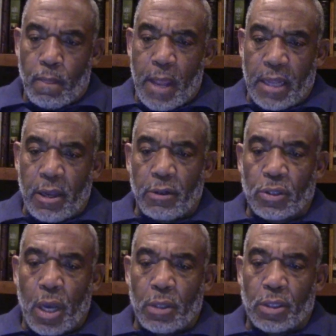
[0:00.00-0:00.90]

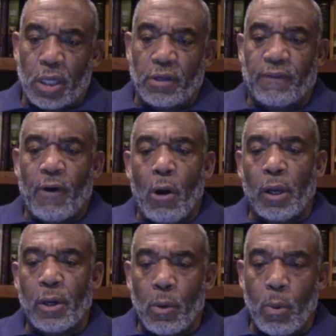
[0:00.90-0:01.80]
there's such a
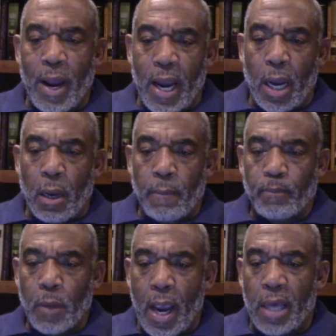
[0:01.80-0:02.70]
falling away
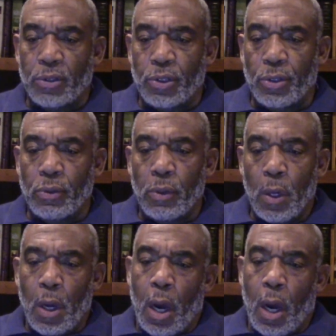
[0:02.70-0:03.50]
as to